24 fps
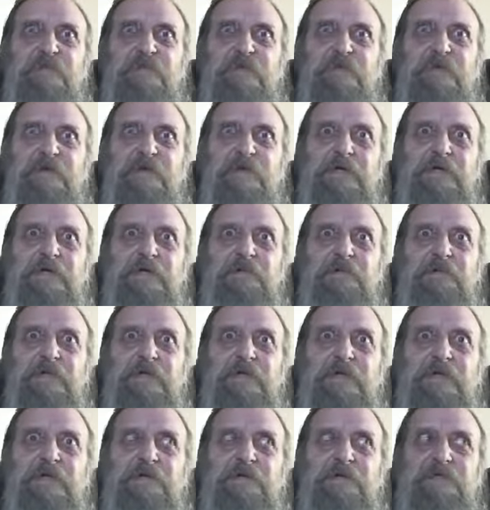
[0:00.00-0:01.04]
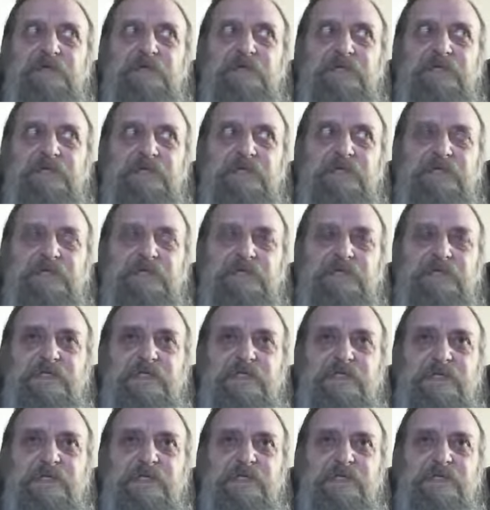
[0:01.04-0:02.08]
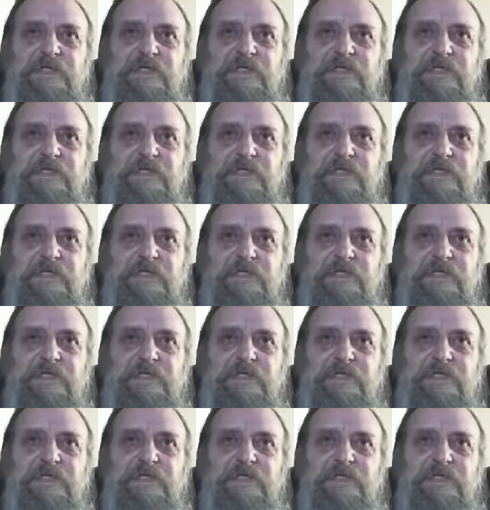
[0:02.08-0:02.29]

and be with Jesus at